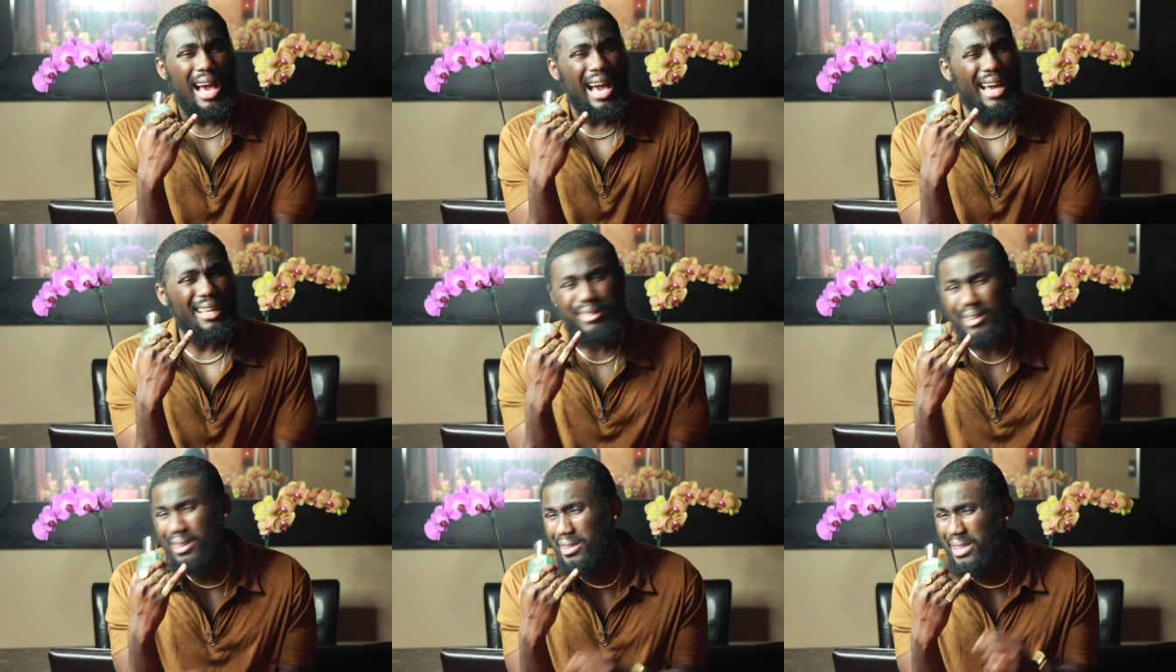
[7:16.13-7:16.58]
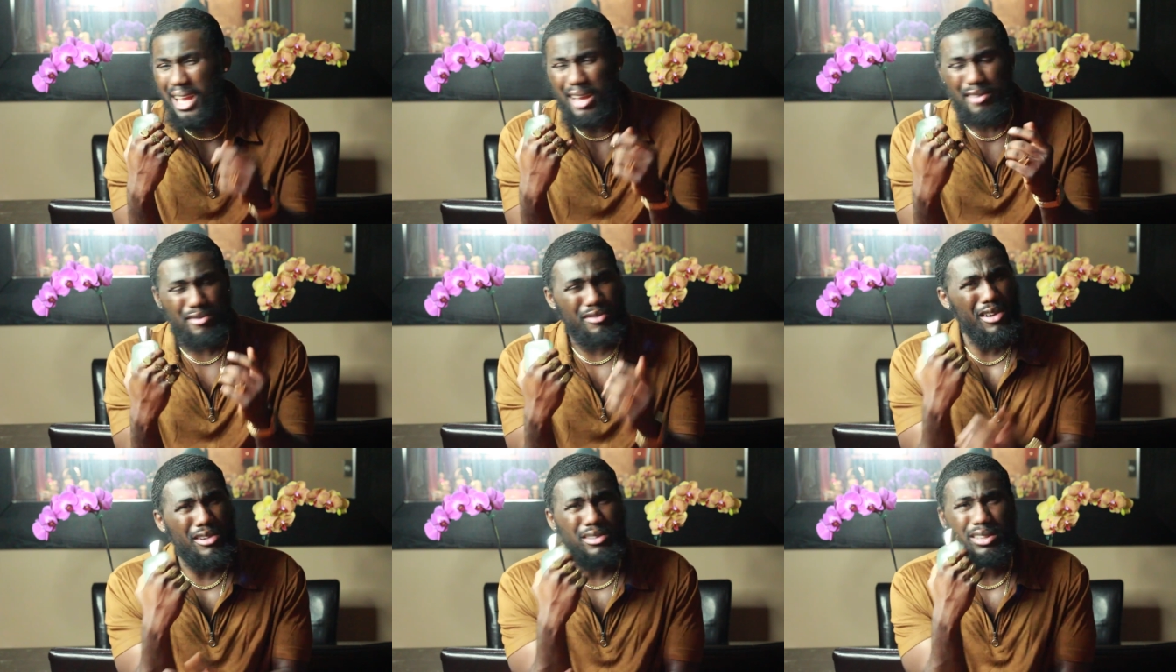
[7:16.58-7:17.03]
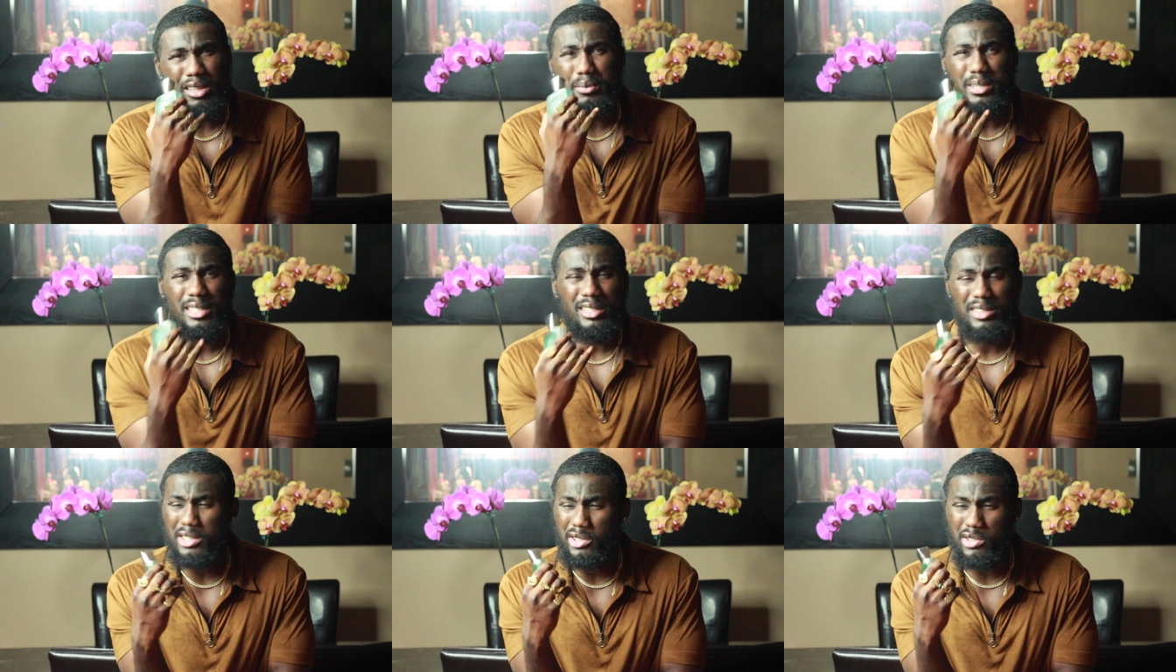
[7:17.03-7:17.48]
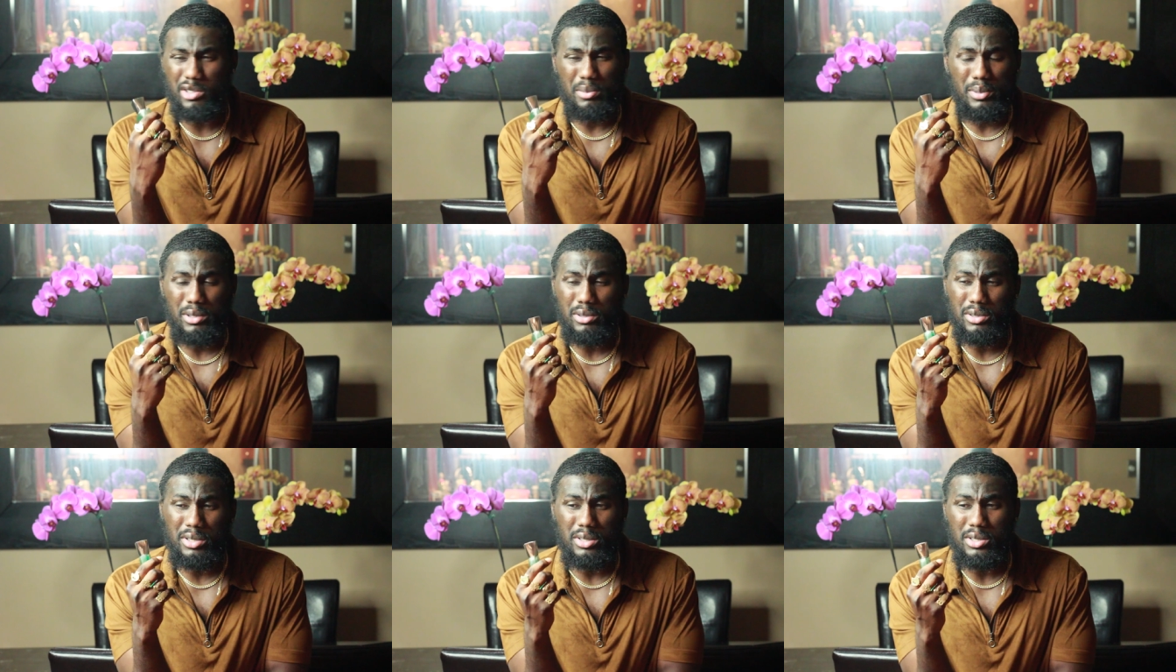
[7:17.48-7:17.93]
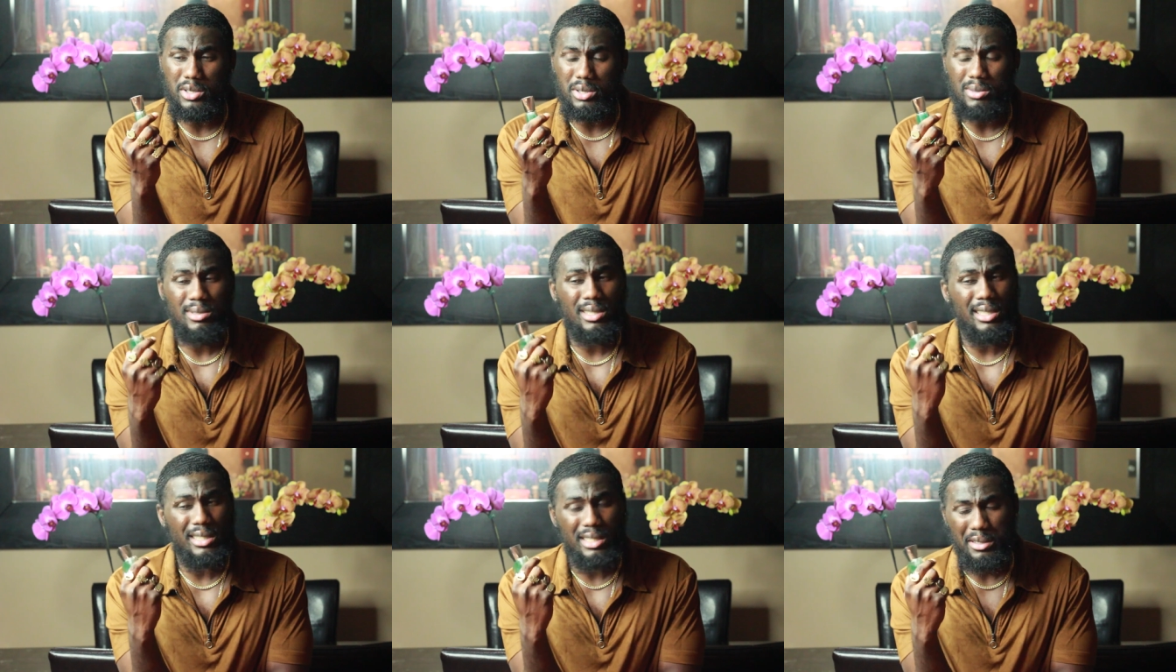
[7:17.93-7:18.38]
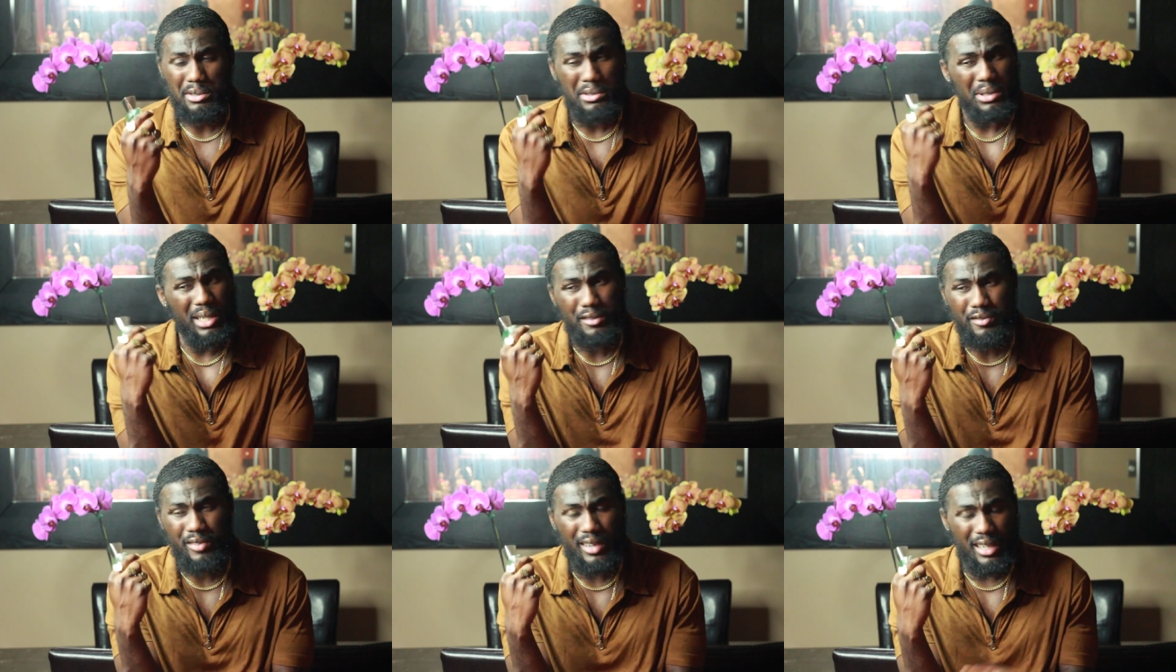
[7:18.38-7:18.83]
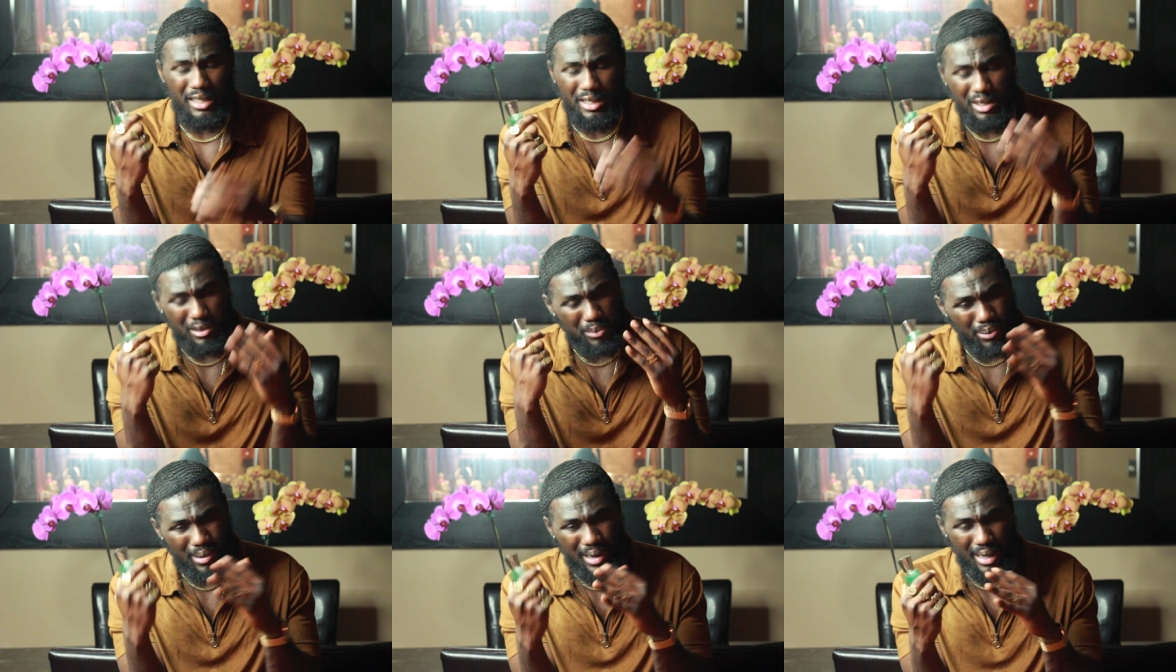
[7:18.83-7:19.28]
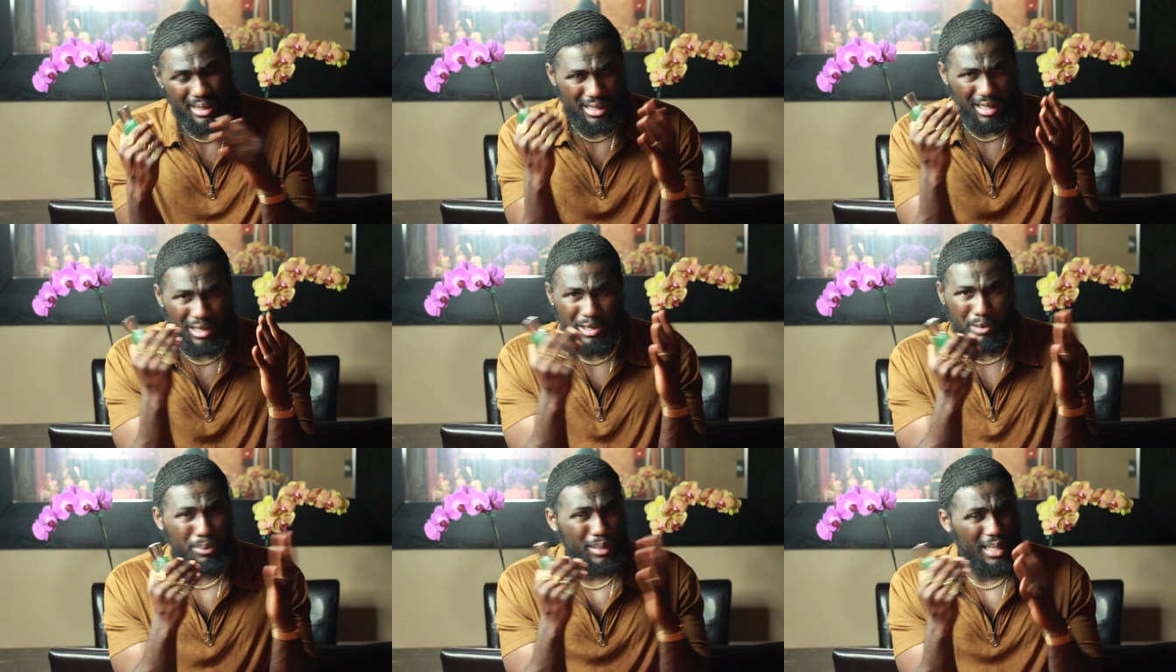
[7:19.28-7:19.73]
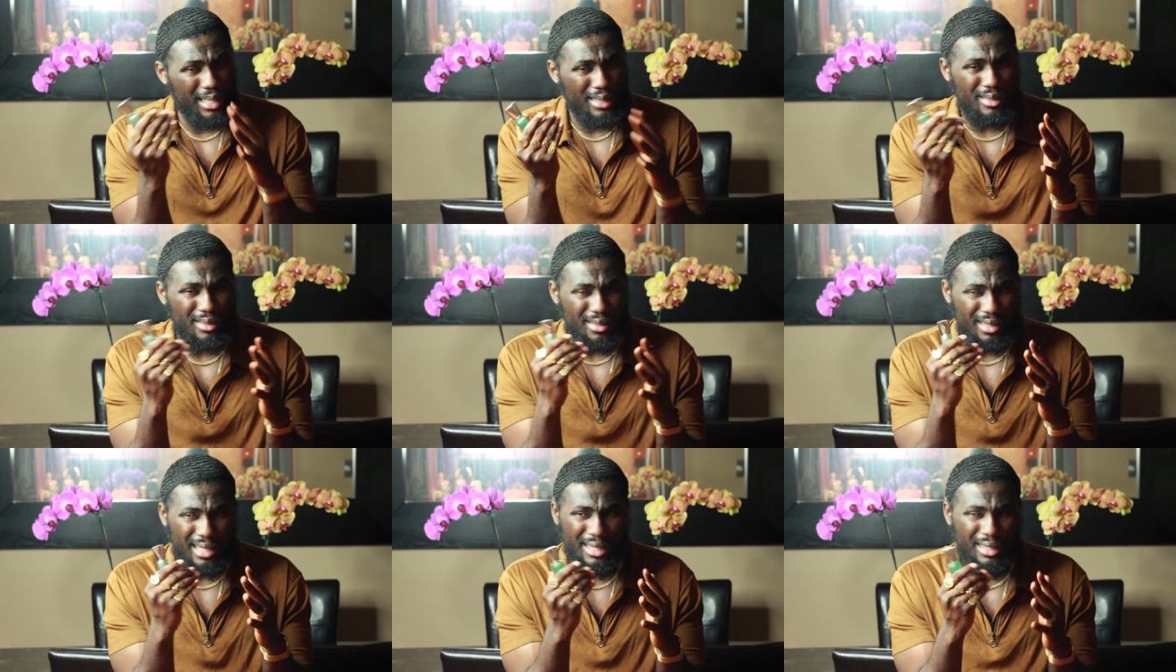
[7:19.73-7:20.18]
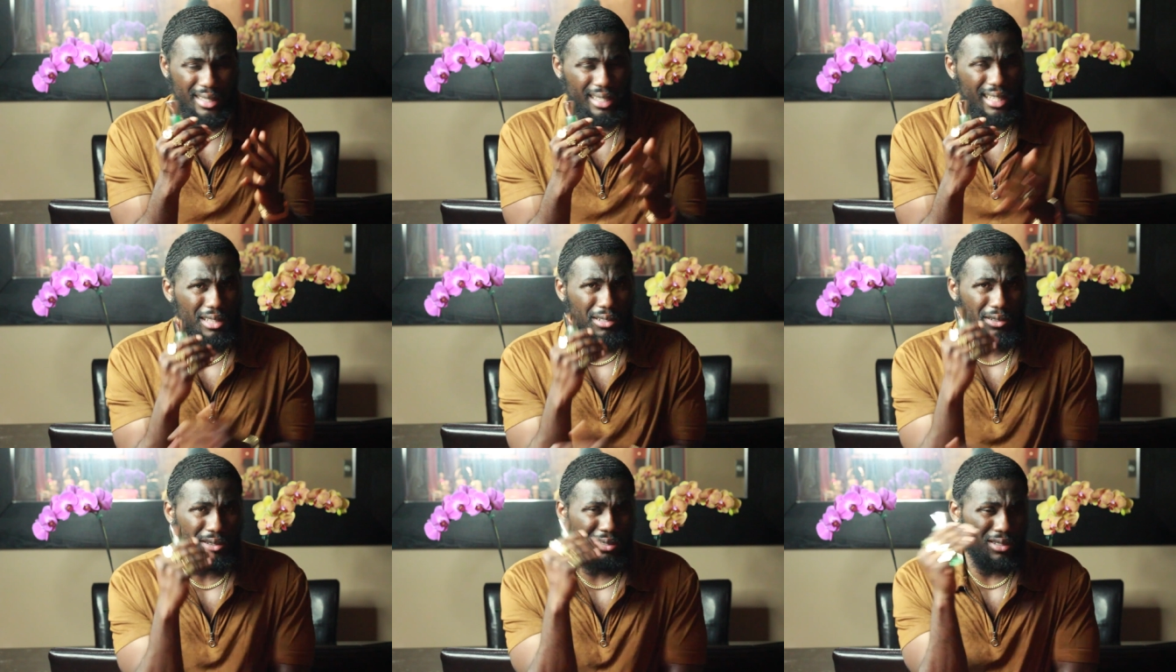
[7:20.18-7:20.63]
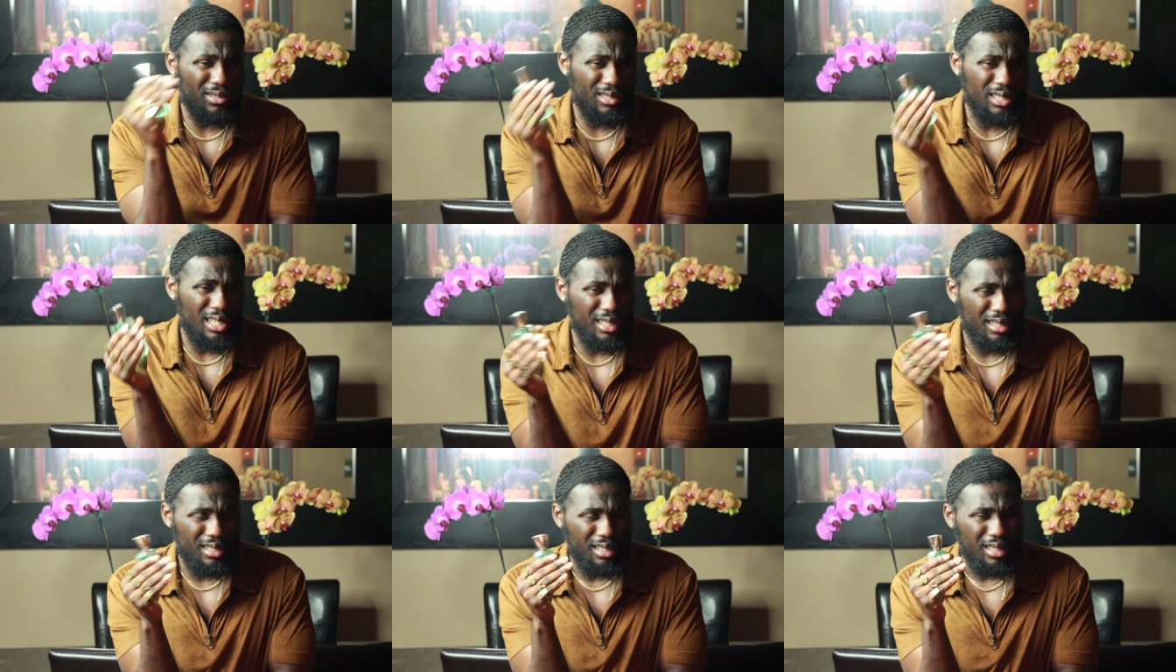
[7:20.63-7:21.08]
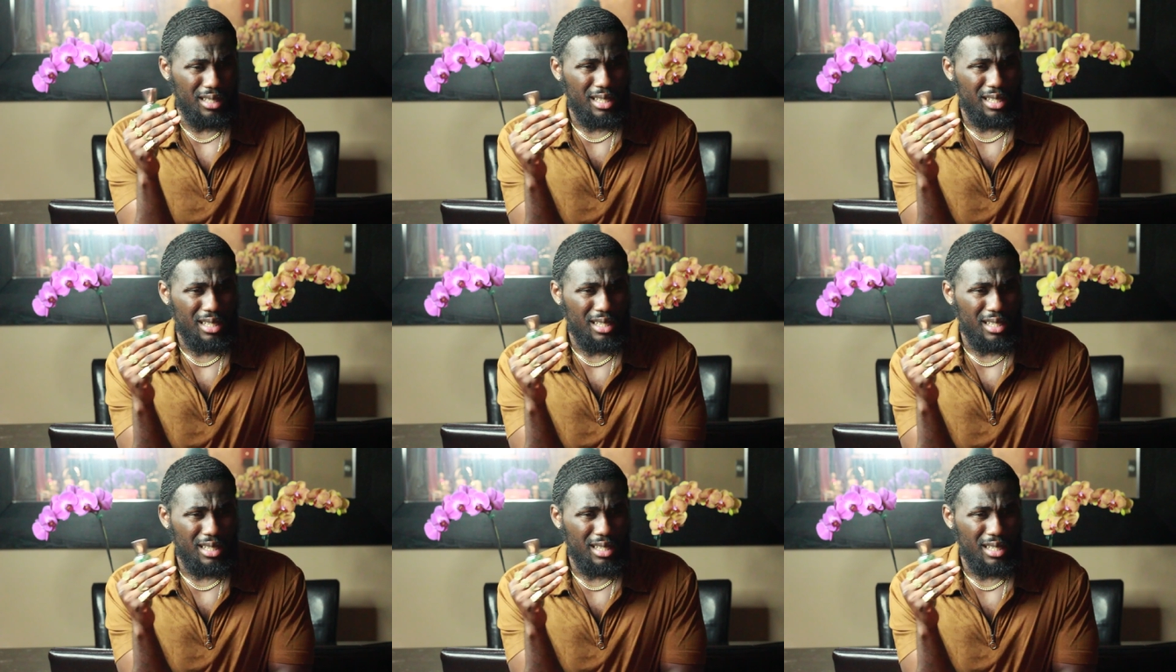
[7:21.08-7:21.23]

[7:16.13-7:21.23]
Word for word: I think they have very limited distribution too, because I tried finding the price other places, and I think I looked on like